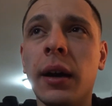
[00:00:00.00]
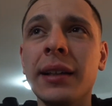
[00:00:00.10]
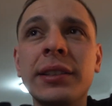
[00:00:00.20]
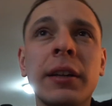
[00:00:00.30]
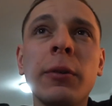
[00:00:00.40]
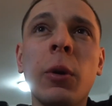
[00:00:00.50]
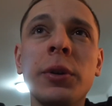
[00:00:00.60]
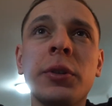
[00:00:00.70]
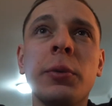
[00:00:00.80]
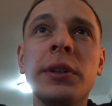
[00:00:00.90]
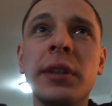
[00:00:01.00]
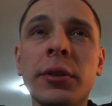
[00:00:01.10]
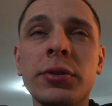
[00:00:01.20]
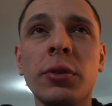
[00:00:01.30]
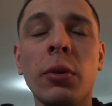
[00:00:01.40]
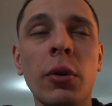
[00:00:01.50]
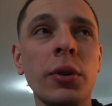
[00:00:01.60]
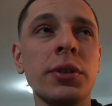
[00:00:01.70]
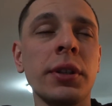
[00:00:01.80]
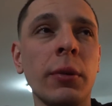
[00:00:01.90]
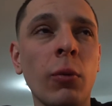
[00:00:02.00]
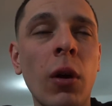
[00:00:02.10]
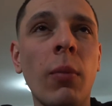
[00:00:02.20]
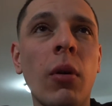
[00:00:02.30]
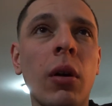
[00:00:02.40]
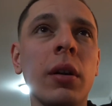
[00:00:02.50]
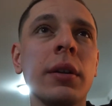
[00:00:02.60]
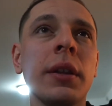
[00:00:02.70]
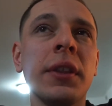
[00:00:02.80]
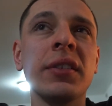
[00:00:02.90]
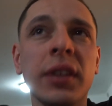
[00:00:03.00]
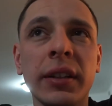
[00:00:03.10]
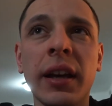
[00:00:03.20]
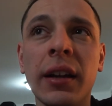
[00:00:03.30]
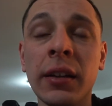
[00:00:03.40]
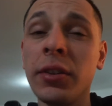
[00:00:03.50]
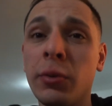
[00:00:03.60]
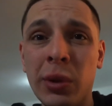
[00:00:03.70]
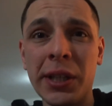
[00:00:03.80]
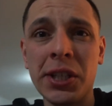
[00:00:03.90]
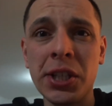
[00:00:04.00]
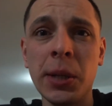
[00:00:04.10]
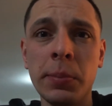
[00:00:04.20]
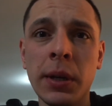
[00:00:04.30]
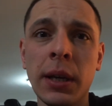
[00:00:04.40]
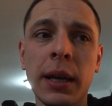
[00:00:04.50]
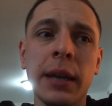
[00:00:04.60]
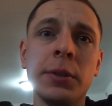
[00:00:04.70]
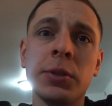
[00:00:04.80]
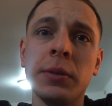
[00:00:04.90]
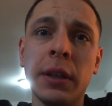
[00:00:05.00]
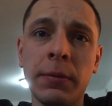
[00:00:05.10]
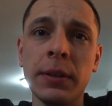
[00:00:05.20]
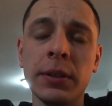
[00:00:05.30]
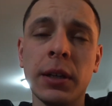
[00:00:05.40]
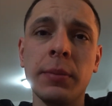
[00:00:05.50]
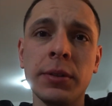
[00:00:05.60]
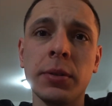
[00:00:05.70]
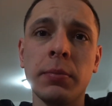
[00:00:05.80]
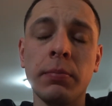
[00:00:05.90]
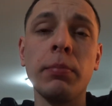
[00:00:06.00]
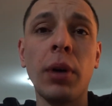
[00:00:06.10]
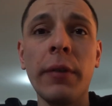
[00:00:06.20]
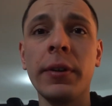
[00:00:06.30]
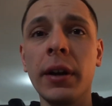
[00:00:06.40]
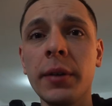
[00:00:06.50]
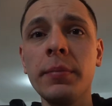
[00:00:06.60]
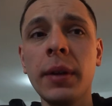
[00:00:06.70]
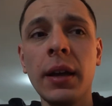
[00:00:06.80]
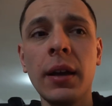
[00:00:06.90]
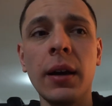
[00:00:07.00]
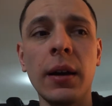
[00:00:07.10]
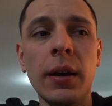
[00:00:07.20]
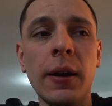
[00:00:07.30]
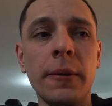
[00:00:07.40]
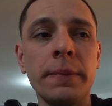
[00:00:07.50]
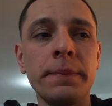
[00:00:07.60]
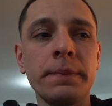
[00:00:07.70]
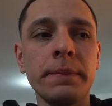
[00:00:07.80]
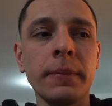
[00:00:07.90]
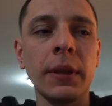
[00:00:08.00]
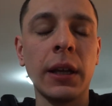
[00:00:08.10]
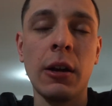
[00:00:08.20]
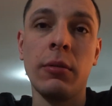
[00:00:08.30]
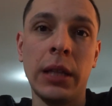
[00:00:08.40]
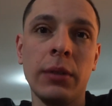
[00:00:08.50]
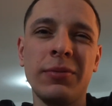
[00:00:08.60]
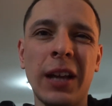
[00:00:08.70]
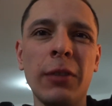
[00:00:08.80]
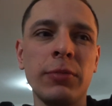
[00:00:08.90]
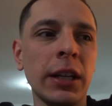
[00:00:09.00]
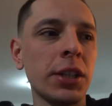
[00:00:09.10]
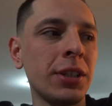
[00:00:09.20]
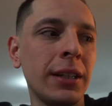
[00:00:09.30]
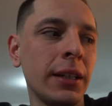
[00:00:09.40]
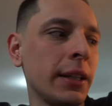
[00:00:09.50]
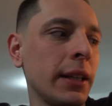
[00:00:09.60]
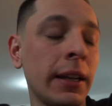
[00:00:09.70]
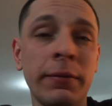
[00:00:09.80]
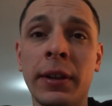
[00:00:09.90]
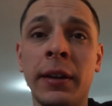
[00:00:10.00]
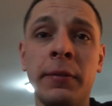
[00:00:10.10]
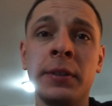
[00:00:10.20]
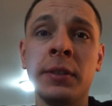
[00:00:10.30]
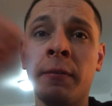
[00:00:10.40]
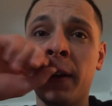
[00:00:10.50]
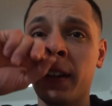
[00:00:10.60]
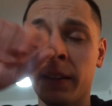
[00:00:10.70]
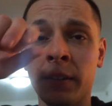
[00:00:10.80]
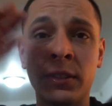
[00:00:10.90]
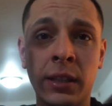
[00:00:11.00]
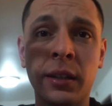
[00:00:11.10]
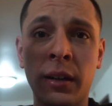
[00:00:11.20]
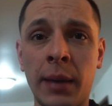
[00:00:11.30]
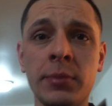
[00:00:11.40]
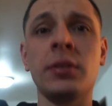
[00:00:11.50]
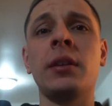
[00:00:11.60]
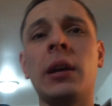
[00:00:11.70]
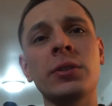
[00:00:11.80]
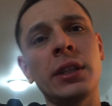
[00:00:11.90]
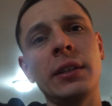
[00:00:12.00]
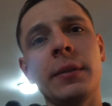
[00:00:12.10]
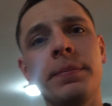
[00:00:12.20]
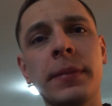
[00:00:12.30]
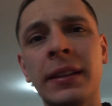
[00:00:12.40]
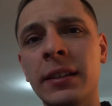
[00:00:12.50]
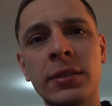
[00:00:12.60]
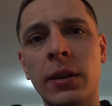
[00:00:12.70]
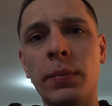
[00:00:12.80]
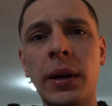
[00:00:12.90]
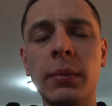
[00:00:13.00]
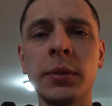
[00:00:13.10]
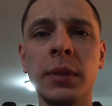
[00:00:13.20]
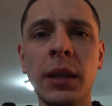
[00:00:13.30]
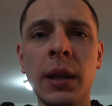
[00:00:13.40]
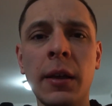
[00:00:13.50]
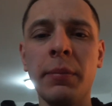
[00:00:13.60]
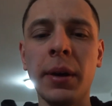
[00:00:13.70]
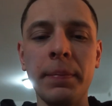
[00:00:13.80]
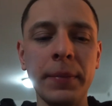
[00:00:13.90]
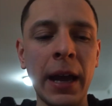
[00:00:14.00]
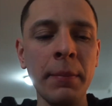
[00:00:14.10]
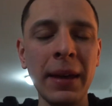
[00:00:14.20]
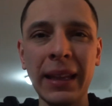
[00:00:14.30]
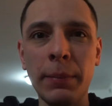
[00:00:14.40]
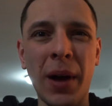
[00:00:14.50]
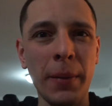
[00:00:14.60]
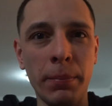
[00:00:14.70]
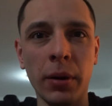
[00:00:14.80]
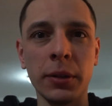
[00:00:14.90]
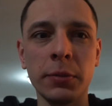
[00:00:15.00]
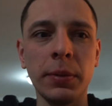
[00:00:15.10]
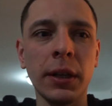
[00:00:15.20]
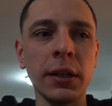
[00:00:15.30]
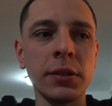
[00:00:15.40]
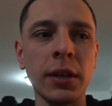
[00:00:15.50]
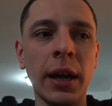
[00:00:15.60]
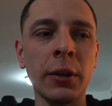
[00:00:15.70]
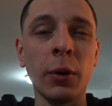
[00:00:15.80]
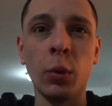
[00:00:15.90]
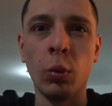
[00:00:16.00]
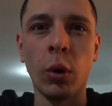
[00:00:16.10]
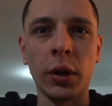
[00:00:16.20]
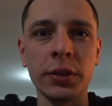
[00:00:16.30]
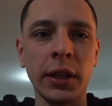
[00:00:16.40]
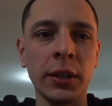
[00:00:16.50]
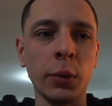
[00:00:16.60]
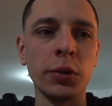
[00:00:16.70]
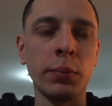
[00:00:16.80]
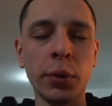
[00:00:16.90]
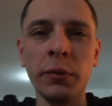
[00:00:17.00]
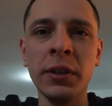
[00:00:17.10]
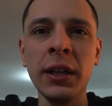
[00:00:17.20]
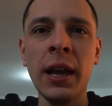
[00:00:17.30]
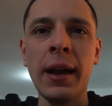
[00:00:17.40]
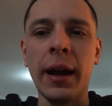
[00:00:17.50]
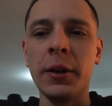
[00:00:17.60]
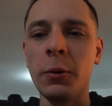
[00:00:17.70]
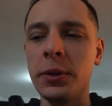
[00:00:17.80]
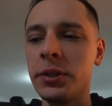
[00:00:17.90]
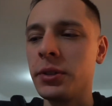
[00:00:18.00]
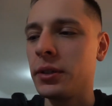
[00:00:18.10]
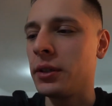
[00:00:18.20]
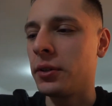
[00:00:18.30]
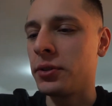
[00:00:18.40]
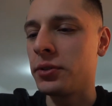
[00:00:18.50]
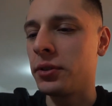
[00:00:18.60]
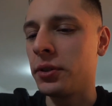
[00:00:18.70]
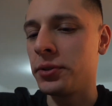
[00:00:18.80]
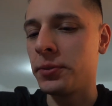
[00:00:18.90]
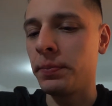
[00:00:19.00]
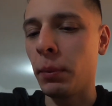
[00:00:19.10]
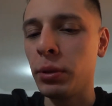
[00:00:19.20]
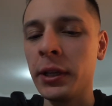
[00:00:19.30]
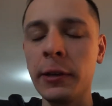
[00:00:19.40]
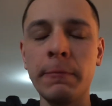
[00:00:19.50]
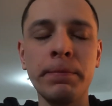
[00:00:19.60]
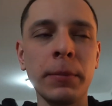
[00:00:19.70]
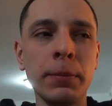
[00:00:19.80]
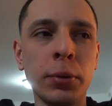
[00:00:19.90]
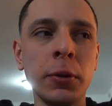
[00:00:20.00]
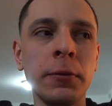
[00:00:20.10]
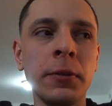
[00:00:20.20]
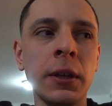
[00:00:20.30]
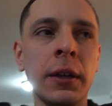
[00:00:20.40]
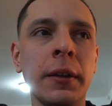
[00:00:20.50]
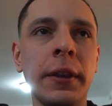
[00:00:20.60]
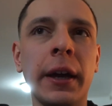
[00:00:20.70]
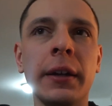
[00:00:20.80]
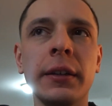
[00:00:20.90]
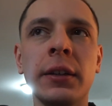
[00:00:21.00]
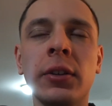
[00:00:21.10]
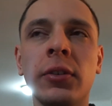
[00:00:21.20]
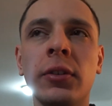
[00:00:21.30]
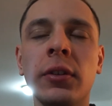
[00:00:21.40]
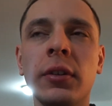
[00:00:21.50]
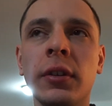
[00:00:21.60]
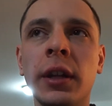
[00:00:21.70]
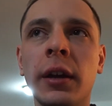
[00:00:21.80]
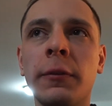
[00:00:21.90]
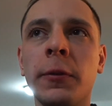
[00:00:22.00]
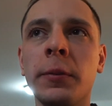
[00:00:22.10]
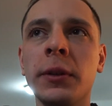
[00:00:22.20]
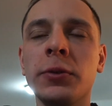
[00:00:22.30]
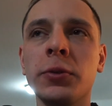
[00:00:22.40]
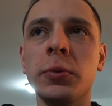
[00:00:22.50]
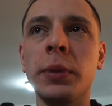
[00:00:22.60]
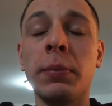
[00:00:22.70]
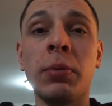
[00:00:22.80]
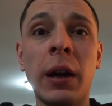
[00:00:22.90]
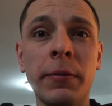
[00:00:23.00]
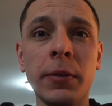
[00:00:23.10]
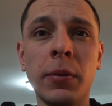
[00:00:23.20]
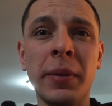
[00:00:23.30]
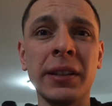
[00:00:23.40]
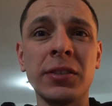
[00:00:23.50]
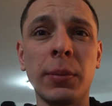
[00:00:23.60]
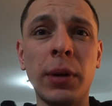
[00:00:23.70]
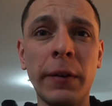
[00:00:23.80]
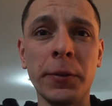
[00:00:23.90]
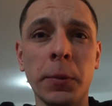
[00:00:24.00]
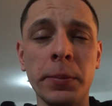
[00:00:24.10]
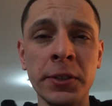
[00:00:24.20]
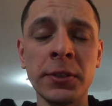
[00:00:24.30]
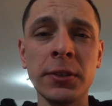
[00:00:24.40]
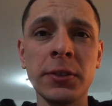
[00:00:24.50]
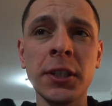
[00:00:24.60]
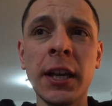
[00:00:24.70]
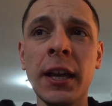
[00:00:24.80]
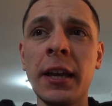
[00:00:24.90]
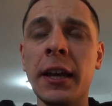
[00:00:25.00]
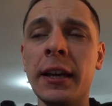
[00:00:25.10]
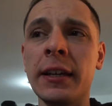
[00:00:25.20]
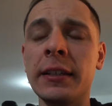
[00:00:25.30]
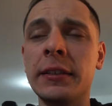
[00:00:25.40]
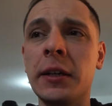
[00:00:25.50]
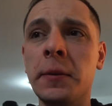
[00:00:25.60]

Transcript: instead of going to retail stores and Walmart and things like that, unless it's really cheap and there's definitely going to be some profit on them, then I'll take a shot on it. And if I can sell it on Amazon, I'll send it, and that's not a problem. But I mainly buy books because I know it works. I know it's proven. I know there's plenty of proof that is there for me to be profitable, make this a profitable business, and